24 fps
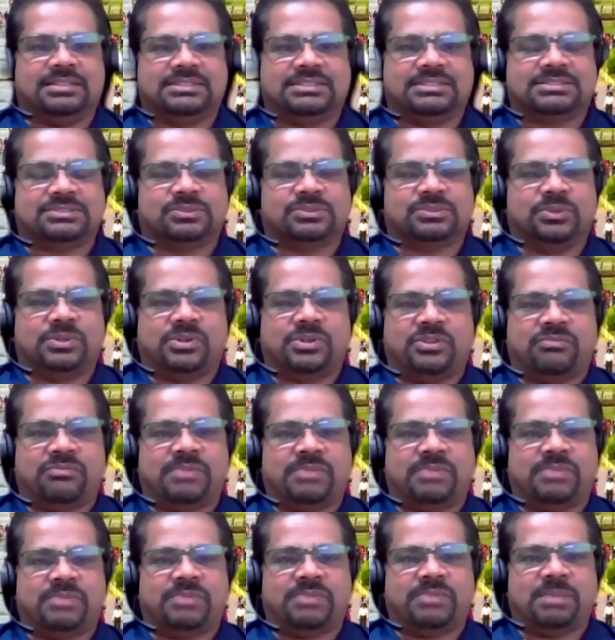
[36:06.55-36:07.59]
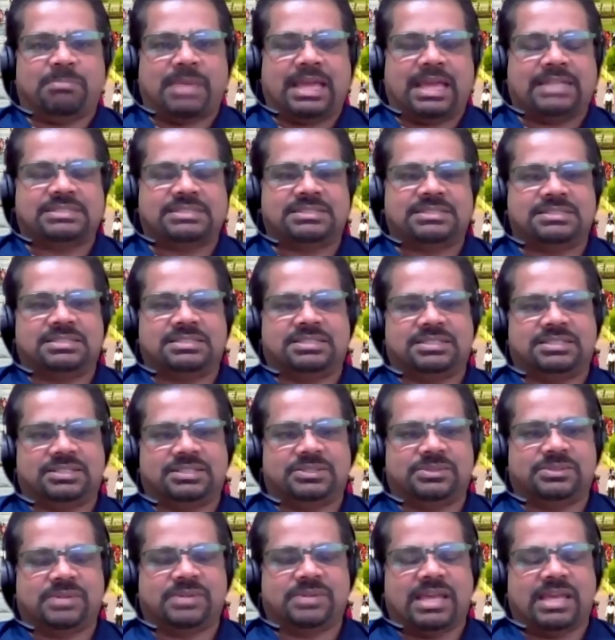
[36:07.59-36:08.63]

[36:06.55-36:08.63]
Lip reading: is one of my passion too.